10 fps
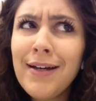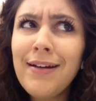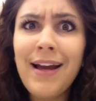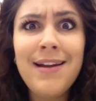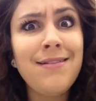
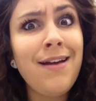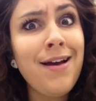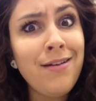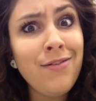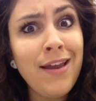I did
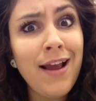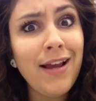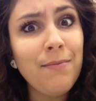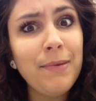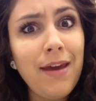not know that I
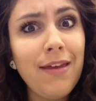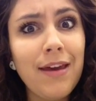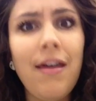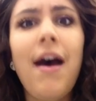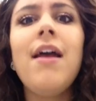could play
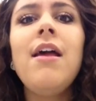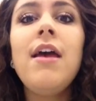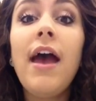like that.